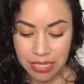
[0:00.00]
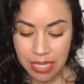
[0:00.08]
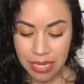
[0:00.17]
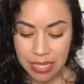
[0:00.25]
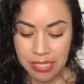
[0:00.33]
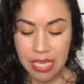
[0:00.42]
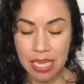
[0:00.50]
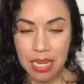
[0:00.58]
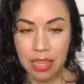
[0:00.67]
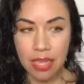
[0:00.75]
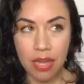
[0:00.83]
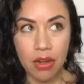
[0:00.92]
like I said,
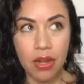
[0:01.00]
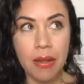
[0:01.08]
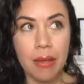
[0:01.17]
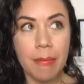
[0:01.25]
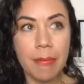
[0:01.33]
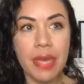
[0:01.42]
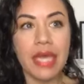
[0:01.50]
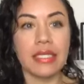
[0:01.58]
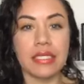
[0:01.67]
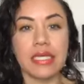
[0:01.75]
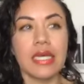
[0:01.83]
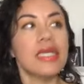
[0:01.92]
they are
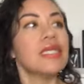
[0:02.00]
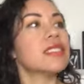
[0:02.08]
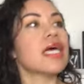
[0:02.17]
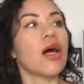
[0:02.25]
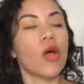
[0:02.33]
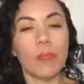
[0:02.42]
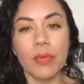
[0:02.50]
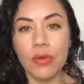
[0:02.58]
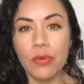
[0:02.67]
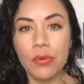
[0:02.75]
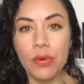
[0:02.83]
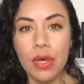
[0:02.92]
meant to help you